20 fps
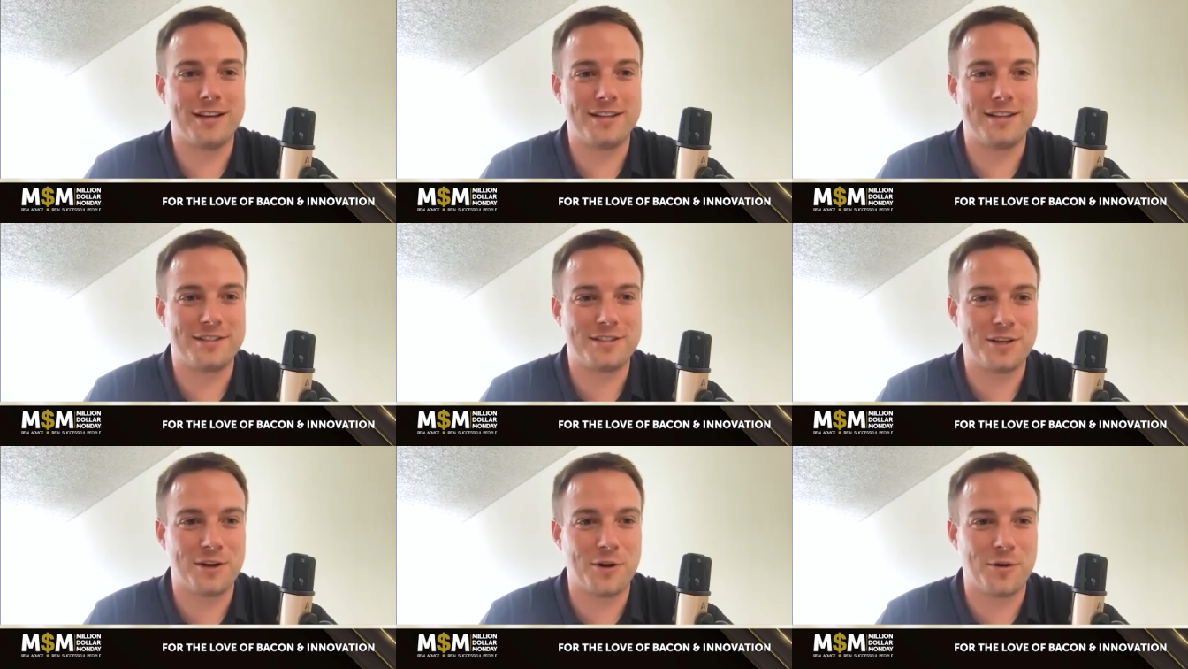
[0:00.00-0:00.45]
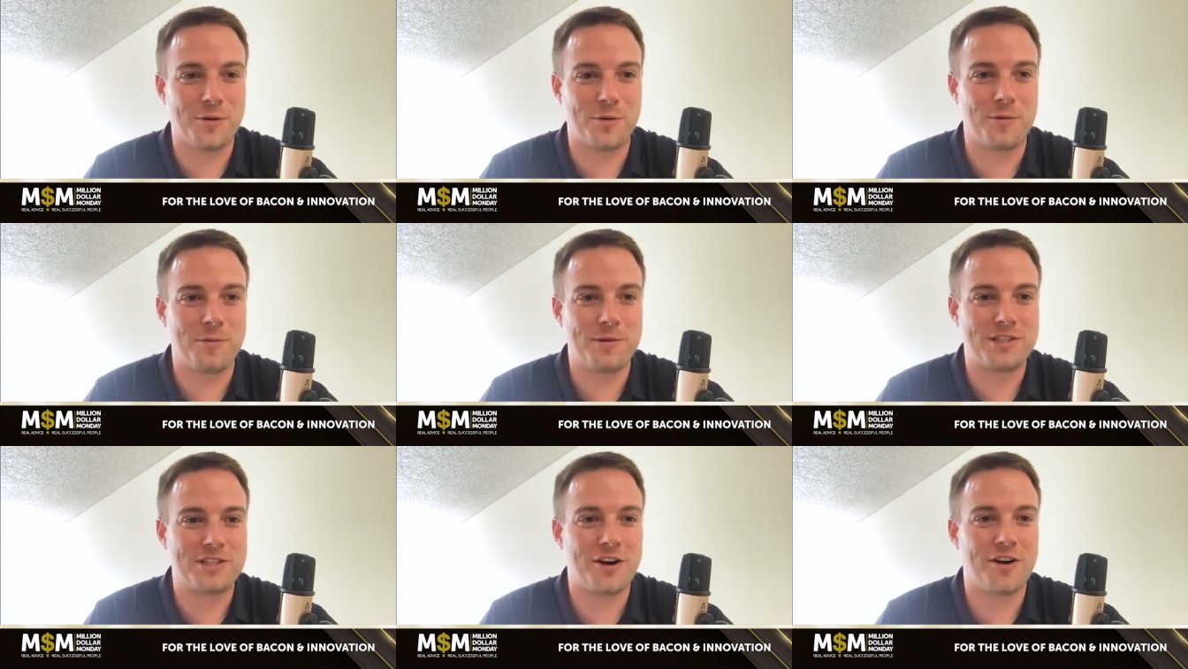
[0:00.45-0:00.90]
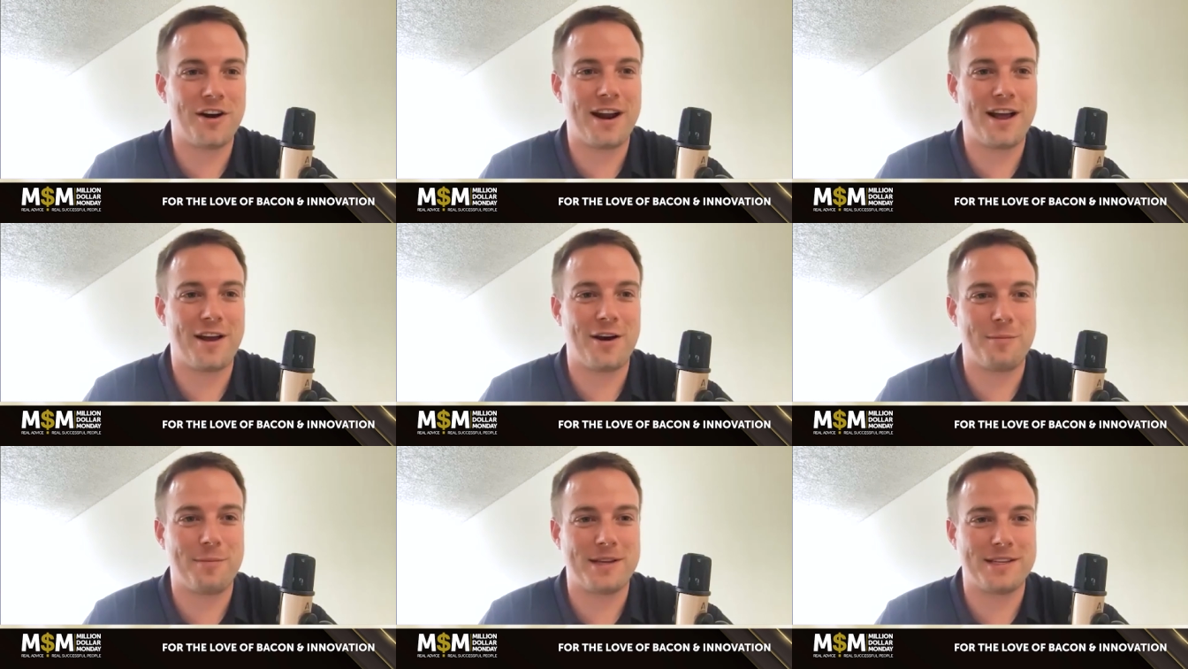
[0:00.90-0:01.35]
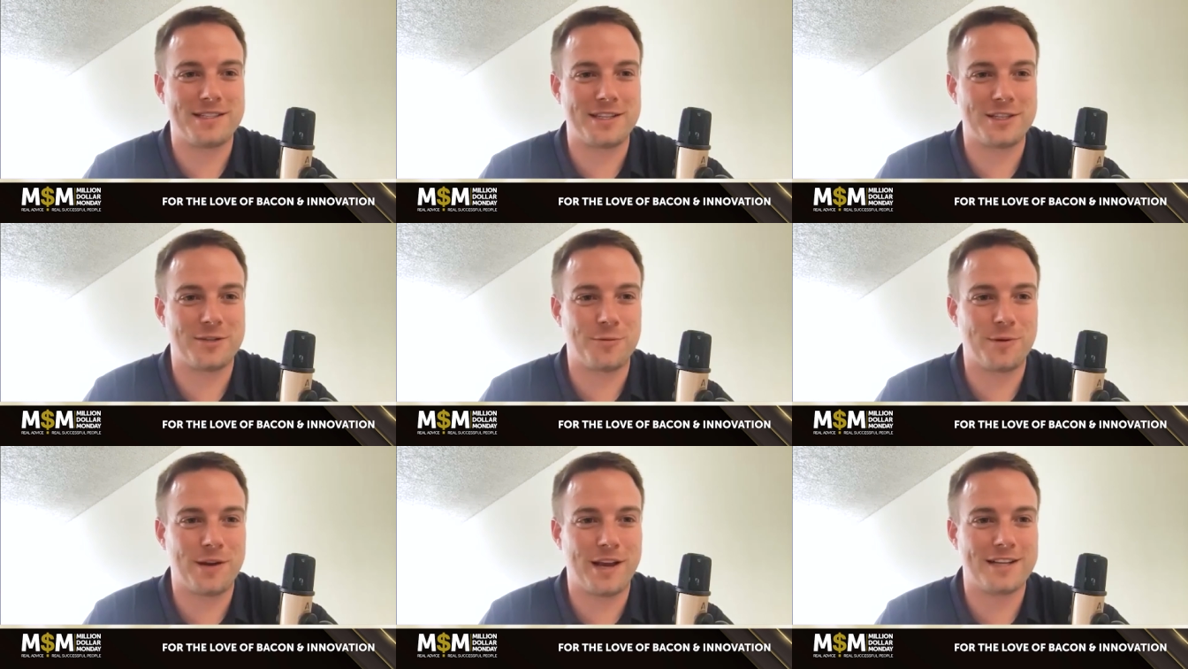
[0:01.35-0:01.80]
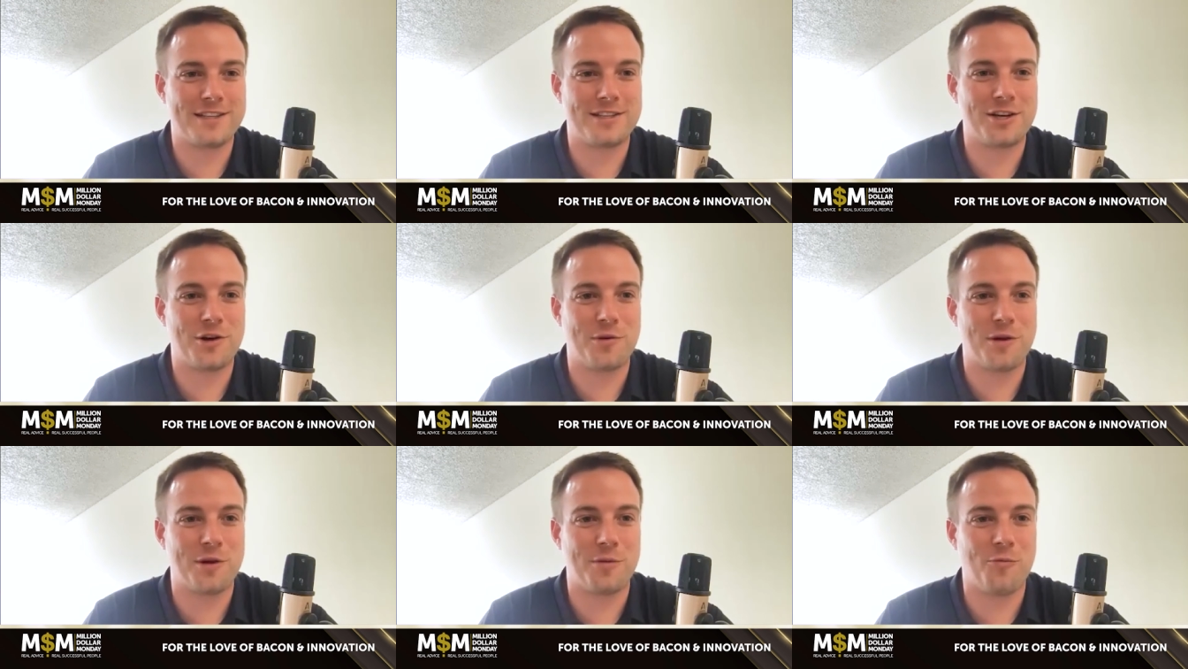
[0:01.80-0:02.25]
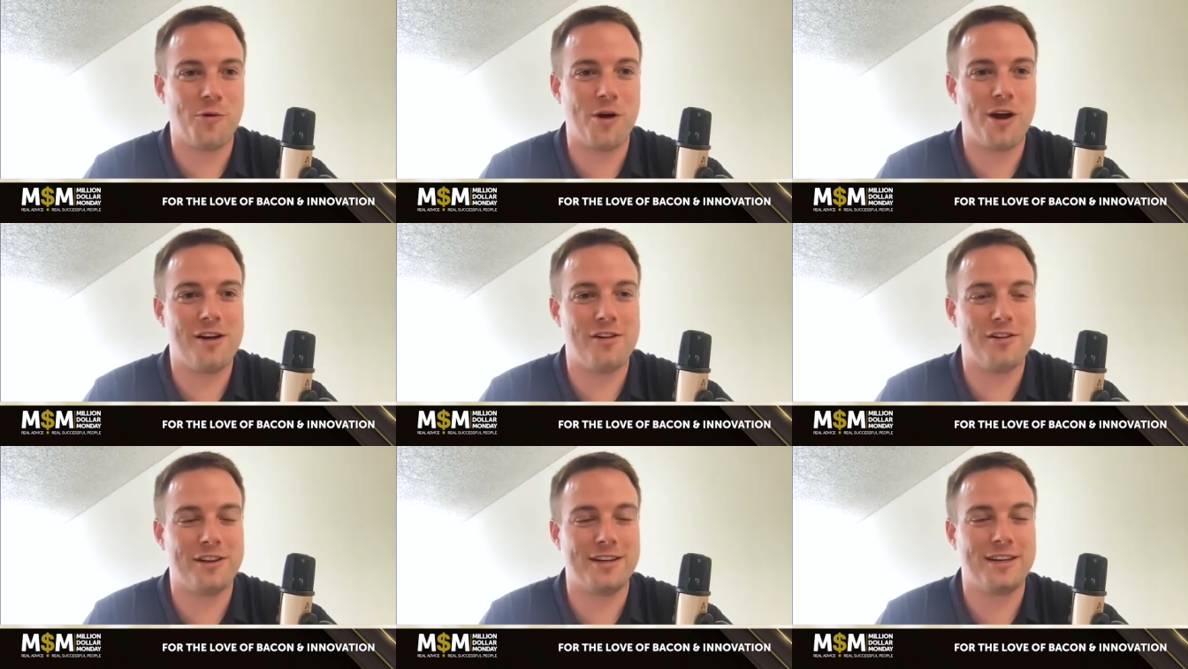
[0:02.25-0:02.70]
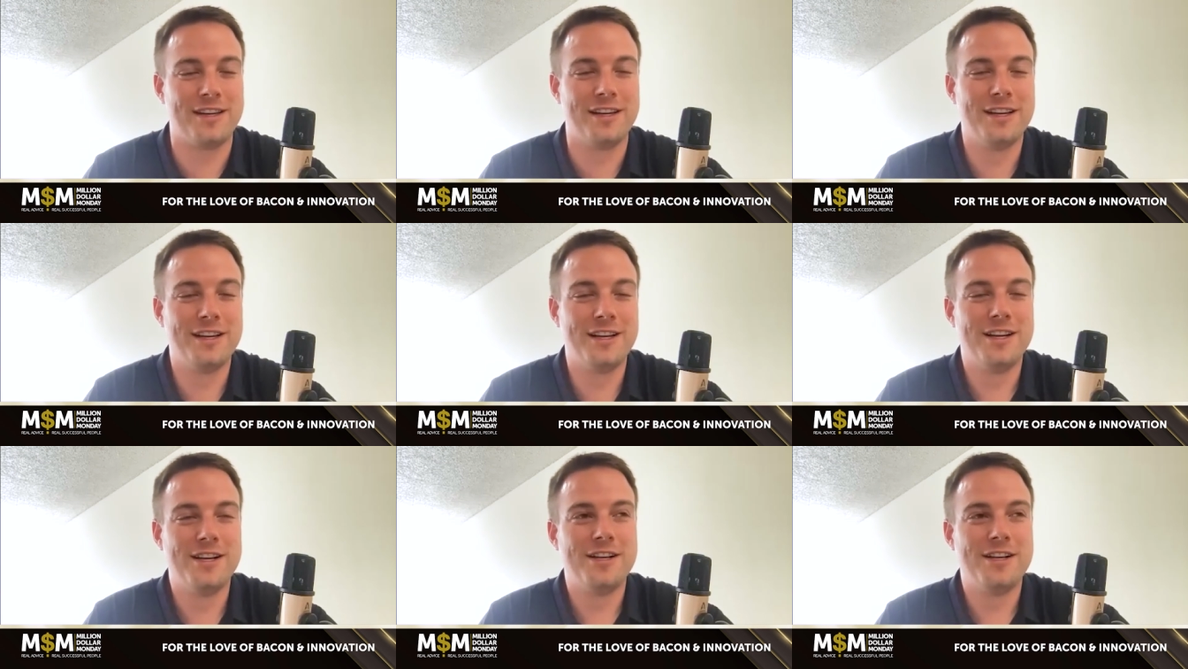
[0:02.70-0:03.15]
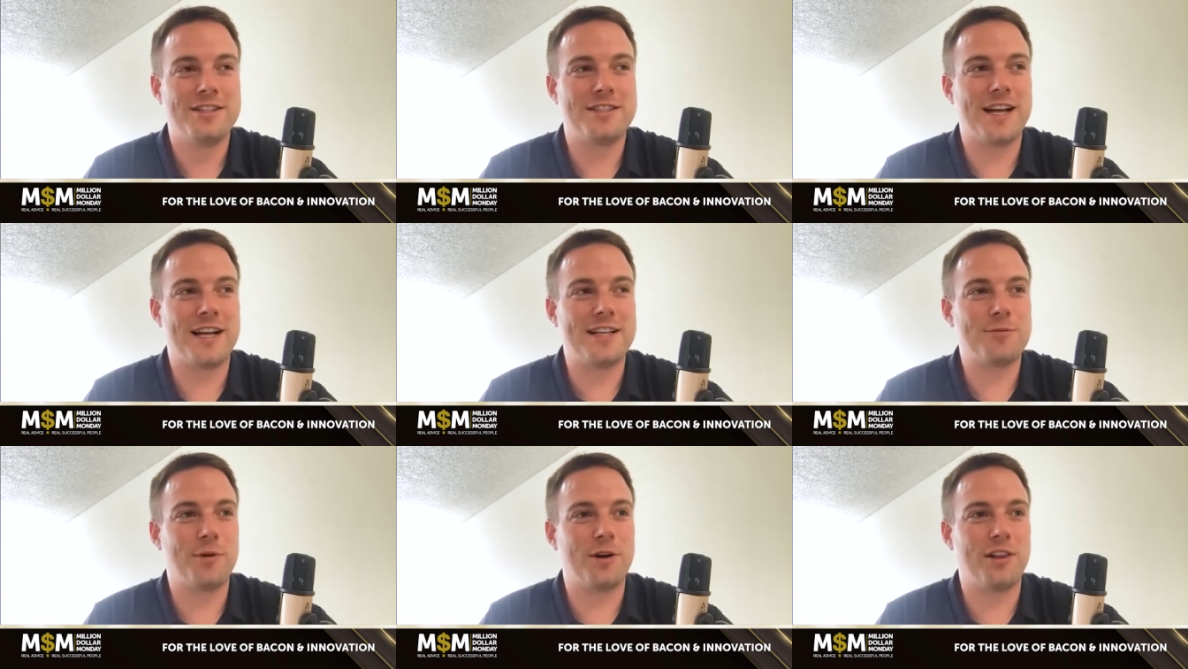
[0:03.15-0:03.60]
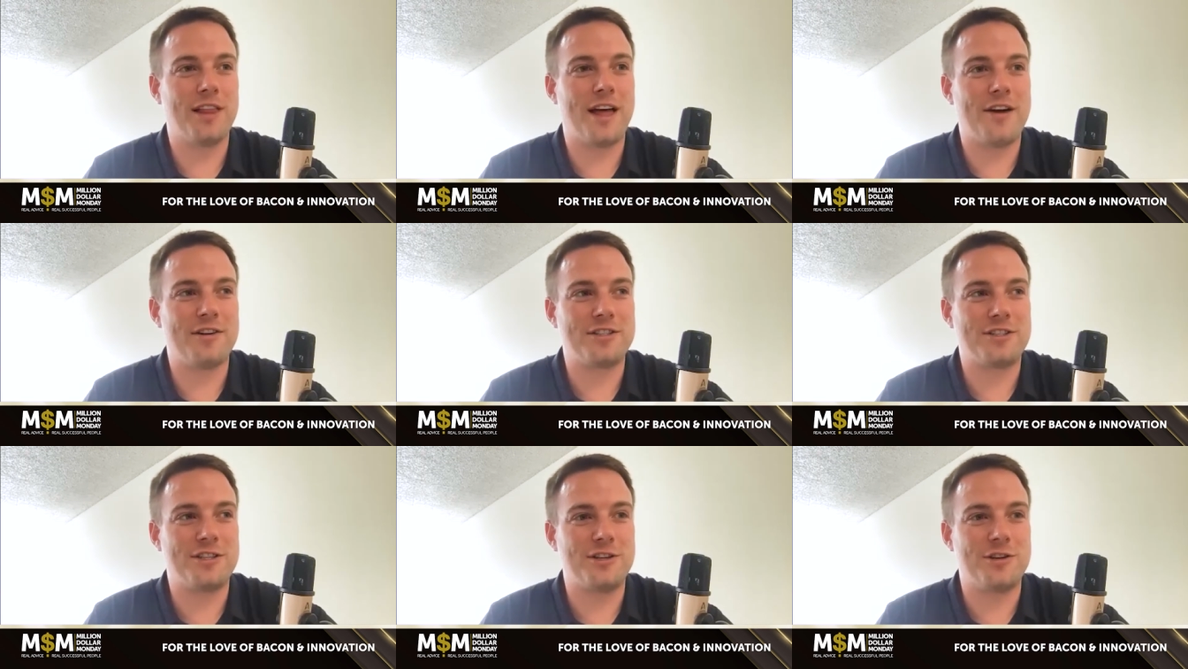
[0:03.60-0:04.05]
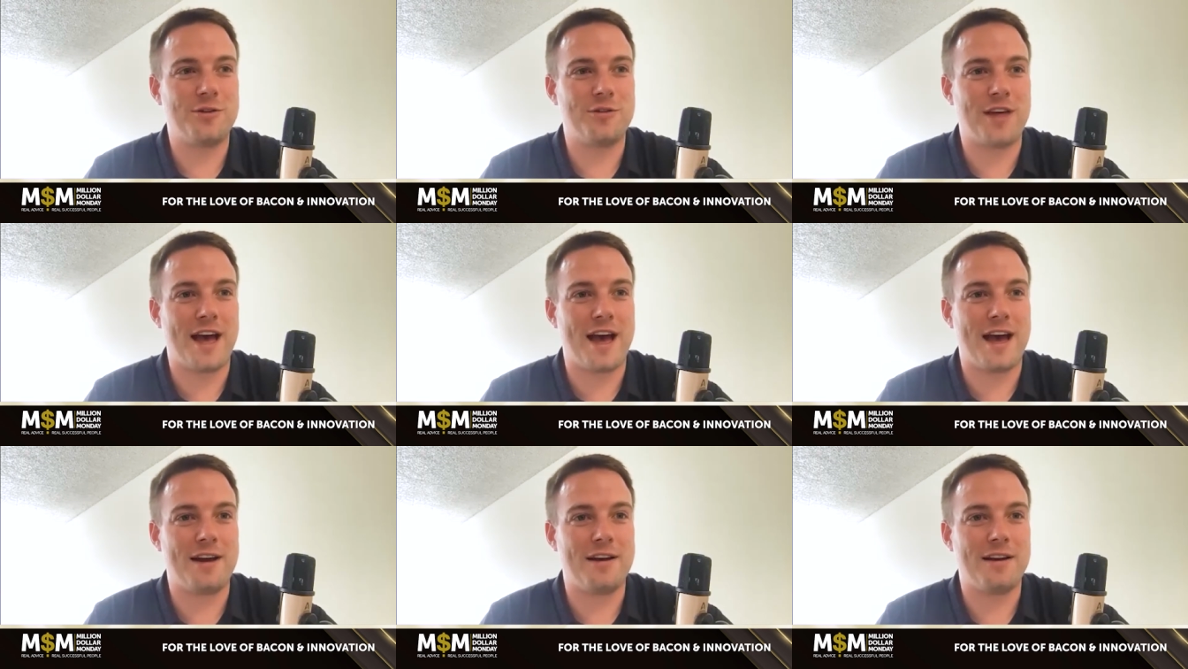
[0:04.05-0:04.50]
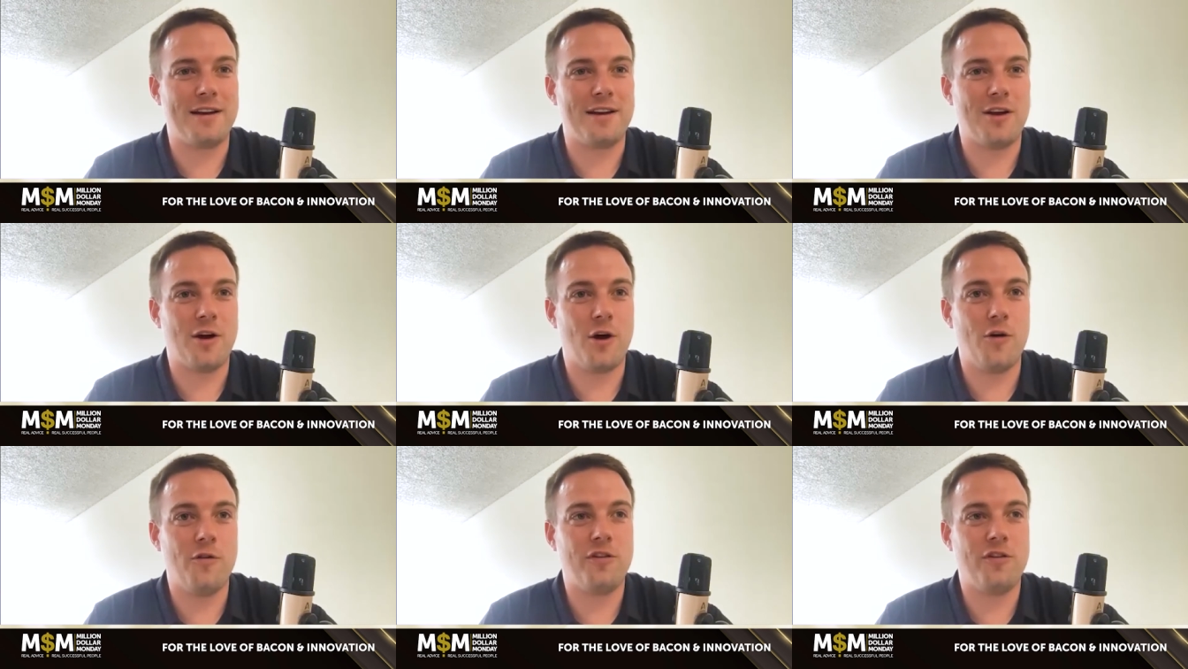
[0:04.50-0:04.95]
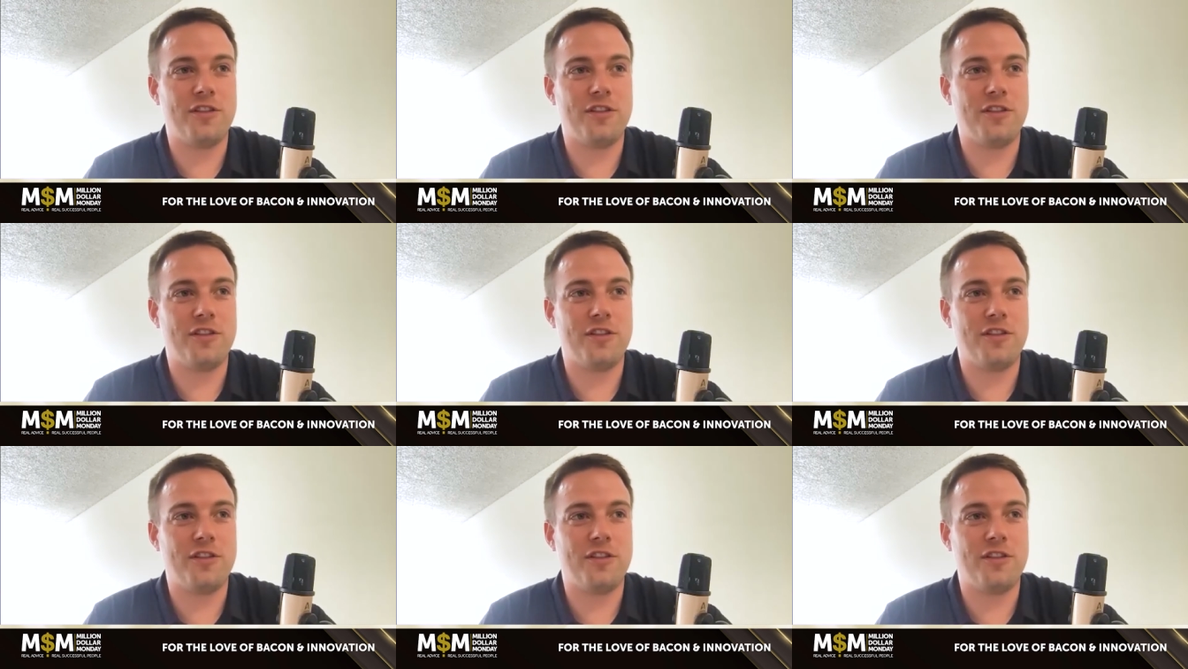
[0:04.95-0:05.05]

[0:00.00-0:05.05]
And so when we started out our business, we got to know him well. And so that's what allowed us to do that. Over